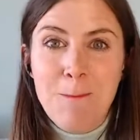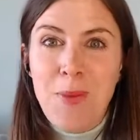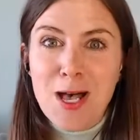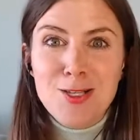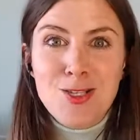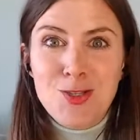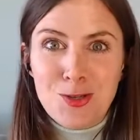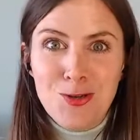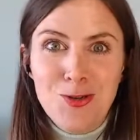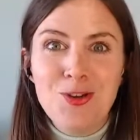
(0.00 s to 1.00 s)
bust
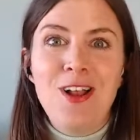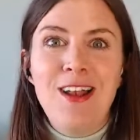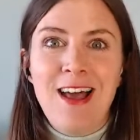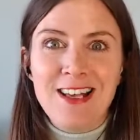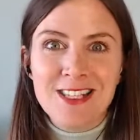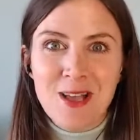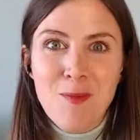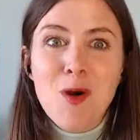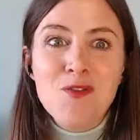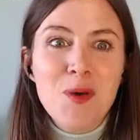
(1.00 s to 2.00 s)
through like some
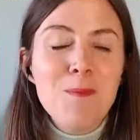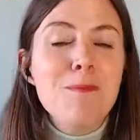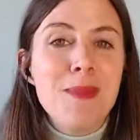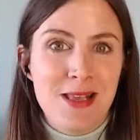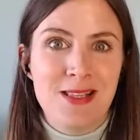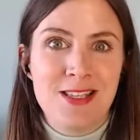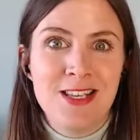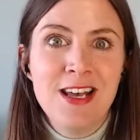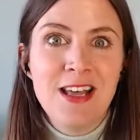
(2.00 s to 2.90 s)
of the myths